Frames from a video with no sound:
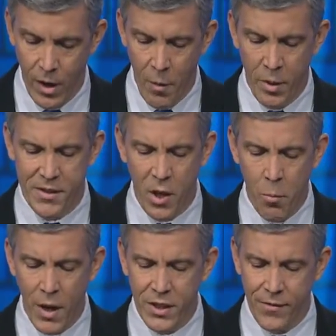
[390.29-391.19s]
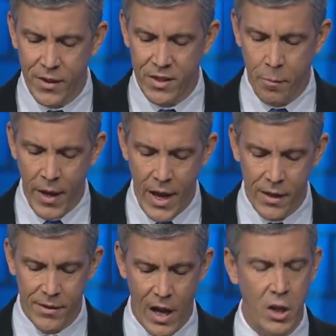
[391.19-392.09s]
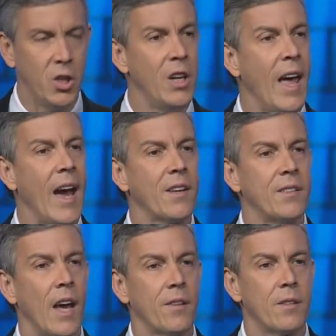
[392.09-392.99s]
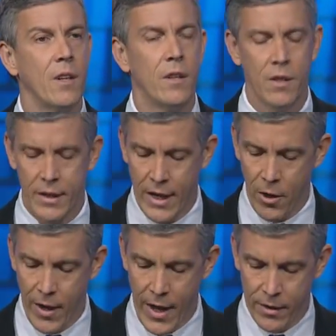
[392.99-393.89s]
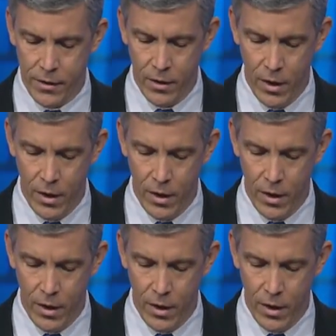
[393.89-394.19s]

But so much of this depends on good access to the internet.